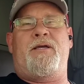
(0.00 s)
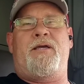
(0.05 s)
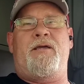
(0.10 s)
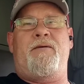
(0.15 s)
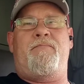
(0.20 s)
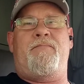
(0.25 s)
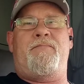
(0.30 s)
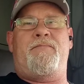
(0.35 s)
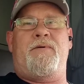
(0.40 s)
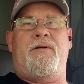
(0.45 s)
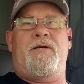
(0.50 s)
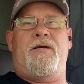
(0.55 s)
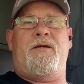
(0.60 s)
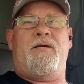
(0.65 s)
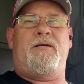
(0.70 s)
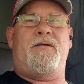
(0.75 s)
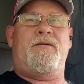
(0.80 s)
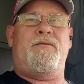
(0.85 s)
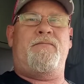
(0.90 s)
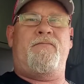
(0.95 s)
keep
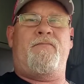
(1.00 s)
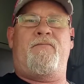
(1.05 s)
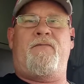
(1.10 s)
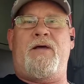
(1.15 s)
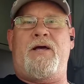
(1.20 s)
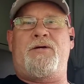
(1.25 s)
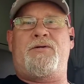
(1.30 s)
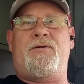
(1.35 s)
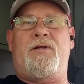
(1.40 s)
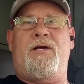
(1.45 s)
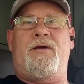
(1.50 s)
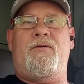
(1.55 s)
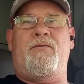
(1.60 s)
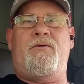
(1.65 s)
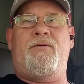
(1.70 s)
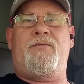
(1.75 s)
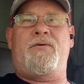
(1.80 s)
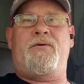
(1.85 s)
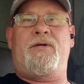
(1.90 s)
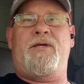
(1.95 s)
a flashlight
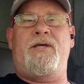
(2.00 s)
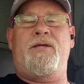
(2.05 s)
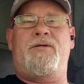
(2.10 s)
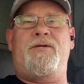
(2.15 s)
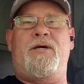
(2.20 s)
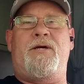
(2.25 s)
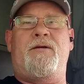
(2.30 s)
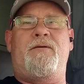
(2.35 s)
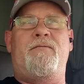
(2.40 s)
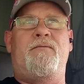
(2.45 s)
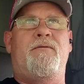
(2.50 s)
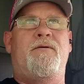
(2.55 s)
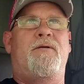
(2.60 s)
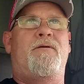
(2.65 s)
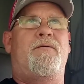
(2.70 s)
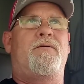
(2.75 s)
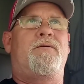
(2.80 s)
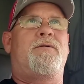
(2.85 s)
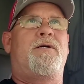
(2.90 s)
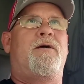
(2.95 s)
on their keychain at
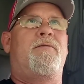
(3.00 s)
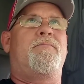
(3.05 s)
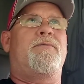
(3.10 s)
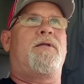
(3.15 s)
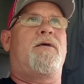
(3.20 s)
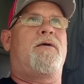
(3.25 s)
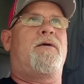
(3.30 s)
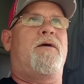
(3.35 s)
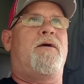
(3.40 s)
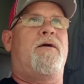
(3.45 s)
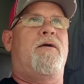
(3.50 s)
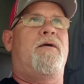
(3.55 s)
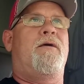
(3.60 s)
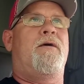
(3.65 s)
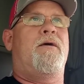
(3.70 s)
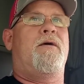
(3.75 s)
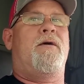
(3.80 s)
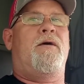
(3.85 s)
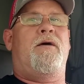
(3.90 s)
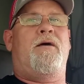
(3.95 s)
all times. Like I
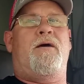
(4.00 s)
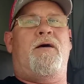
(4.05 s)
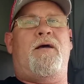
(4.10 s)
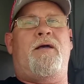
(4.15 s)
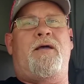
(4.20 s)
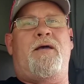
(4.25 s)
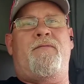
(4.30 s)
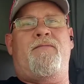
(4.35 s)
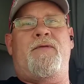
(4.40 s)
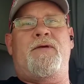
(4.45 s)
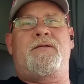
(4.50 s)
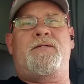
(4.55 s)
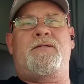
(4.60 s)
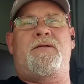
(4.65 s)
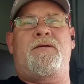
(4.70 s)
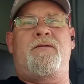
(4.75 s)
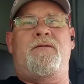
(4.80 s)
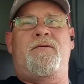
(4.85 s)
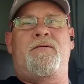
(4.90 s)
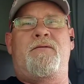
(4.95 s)
have
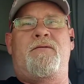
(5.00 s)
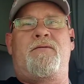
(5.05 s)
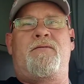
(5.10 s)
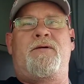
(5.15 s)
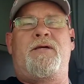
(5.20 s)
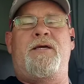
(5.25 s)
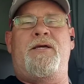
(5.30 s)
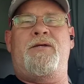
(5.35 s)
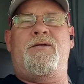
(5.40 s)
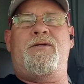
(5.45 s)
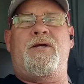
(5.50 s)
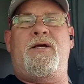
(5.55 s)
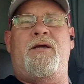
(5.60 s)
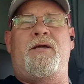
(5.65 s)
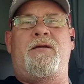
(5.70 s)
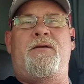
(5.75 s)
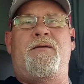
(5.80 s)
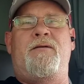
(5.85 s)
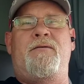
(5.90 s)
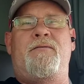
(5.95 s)
this little
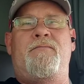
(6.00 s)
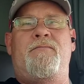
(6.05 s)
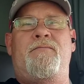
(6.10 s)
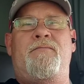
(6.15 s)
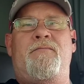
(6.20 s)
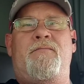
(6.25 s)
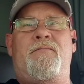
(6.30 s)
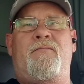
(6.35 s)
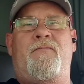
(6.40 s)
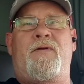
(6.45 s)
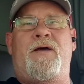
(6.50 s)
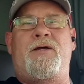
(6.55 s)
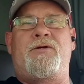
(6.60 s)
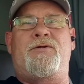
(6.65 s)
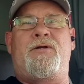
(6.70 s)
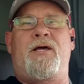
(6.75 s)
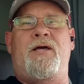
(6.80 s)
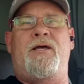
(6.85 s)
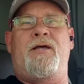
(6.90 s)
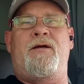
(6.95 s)
keychain
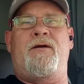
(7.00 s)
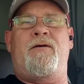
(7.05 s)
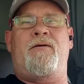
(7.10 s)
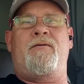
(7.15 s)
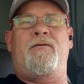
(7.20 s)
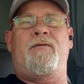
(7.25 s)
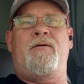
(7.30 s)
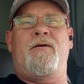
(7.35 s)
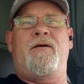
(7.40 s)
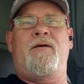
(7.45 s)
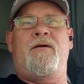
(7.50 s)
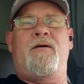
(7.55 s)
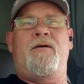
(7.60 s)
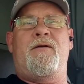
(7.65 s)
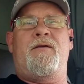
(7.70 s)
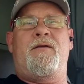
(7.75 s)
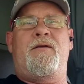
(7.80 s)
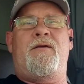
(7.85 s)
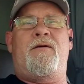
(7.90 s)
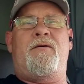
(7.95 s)
flashlight here.
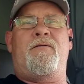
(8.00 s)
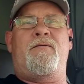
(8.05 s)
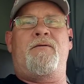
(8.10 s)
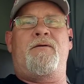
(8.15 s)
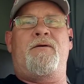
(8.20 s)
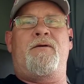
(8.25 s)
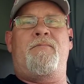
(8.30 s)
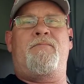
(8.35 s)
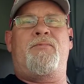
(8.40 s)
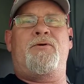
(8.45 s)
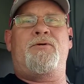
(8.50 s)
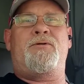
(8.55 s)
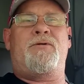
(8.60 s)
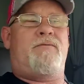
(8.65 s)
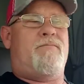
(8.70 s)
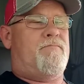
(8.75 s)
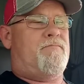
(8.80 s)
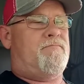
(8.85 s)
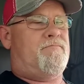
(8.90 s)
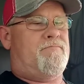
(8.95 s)
You push
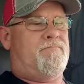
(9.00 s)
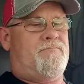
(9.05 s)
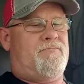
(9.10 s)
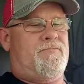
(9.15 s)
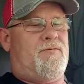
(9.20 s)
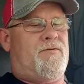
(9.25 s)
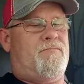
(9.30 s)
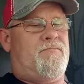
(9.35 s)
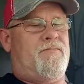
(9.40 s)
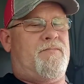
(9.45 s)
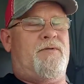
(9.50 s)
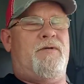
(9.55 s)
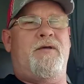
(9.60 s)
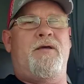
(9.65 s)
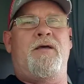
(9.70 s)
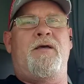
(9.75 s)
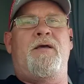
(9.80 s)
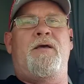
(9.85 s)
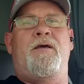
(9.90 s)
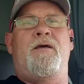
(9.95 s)

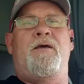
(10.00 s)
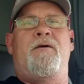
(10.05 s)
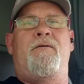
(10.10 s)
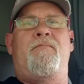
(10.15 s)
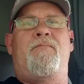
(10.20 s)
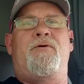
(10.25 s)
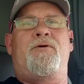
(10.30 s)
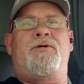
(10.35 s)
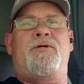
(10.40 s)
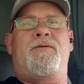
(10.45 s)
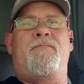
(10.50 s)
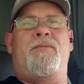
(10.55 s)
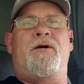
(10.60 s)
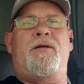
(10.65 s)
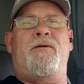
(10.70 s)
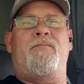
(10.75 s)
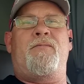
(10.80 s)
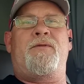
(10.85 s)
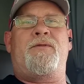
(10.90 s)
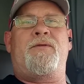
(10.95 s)
the
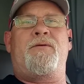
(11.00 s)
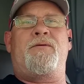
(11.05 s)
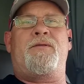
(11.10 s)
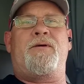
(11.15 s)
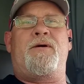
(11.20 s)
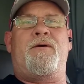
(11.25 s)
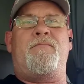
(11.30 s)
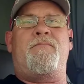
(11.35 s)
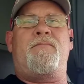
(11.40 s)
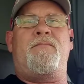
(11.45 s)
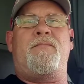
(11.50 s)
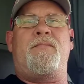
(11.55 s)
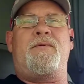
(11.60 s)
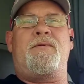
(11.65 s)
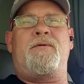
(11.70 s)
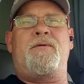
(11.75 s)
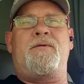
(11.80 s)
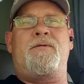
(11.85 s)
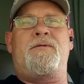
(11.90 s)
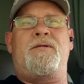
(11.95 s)
button with your thumb
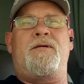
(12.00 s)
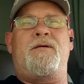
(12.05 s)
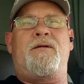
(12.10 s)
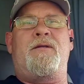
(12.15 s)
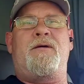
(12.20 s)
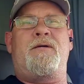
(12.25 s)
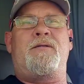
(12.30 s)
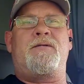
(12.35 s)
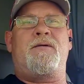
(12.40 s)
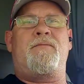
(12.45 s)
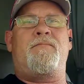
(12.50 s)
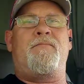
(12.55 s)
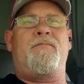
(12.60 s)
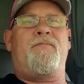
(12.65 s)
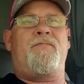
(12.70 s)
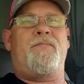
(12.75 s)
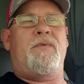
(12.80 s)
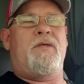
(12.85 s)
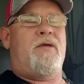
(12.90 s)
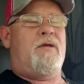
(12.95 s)
and you see it lights up.
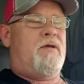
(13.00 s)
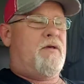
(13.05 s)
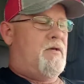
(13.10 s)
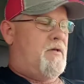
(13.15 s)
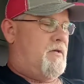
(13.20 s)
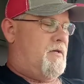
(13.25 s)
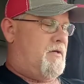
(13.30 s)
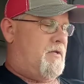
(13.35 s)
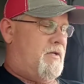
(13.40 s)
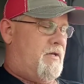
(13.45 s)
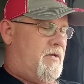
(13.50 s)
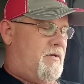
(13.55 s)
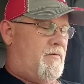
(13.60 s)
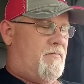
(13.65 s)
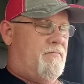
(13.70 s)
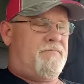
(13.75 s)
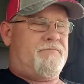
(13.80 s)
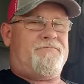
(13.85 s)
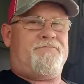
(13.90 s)
Anyhow,